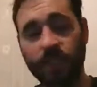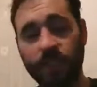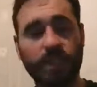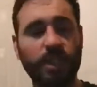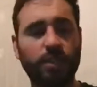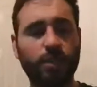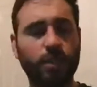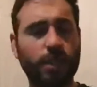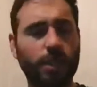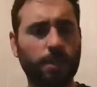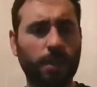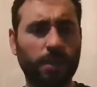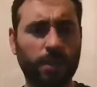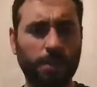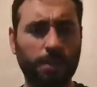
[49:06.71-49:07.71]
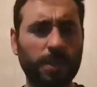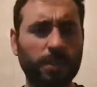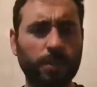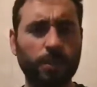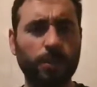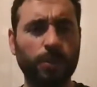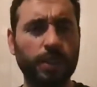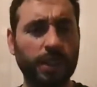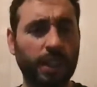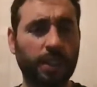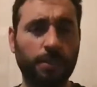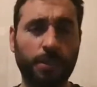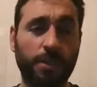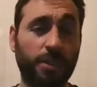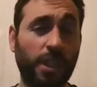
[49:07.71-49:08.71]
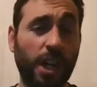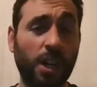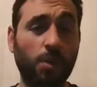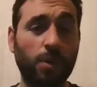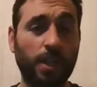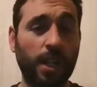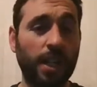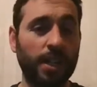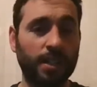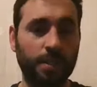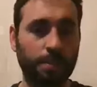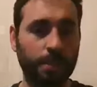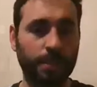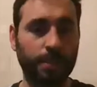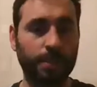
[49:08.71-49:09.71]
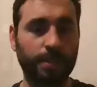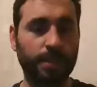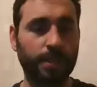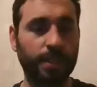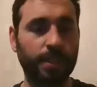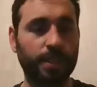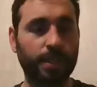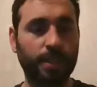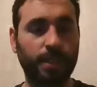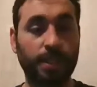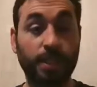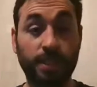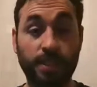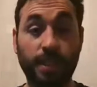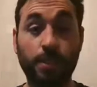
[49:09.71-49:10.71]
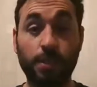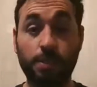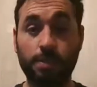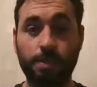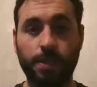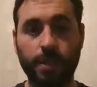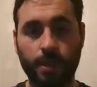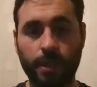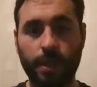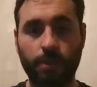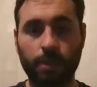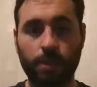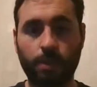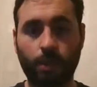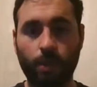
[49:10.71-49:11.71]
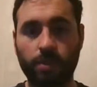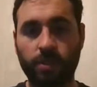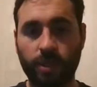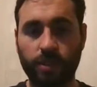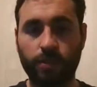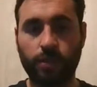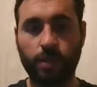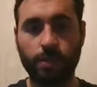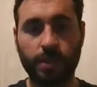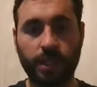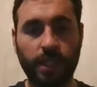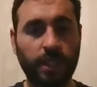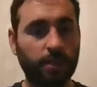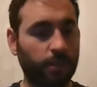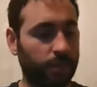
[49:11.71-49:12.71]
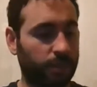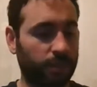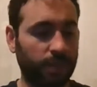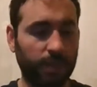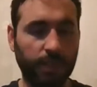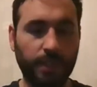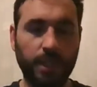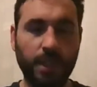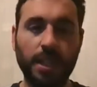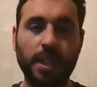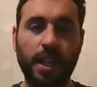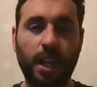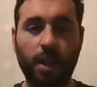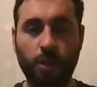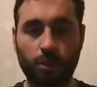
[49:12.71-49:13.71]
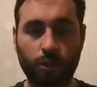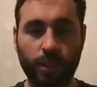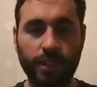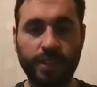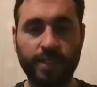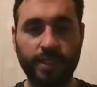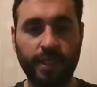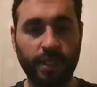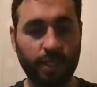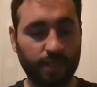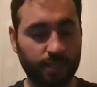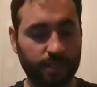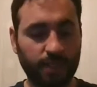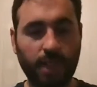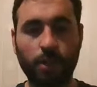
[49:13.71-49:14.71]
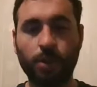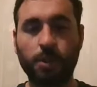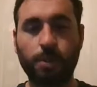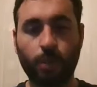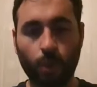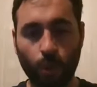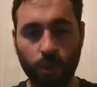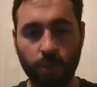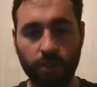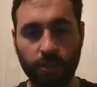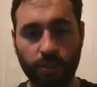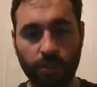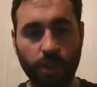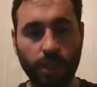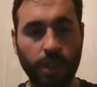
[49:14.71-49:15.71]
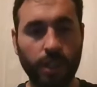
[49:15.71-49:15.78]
I can talk about the builds we do on the garage, our other builds, like the things, our projects from the garage, like our race cars, our Porsche,